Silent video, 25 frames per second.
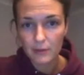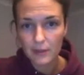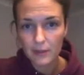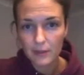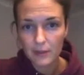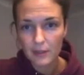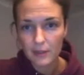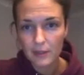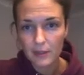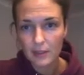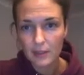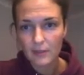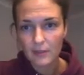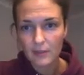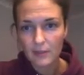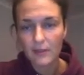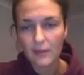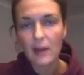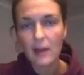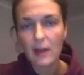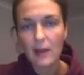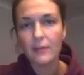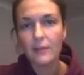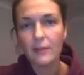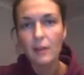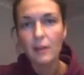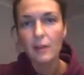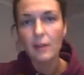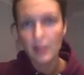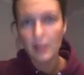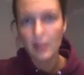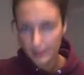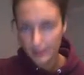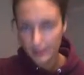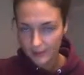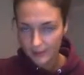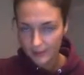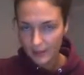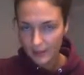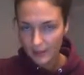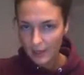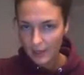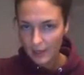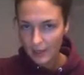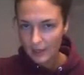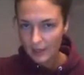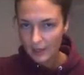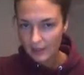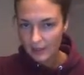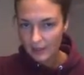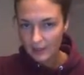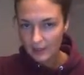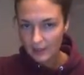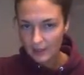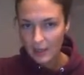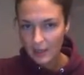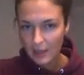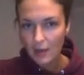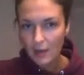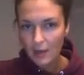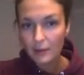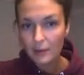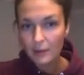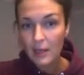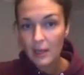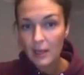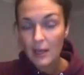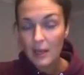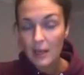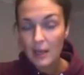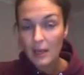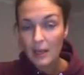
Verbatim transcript: this $5 discount.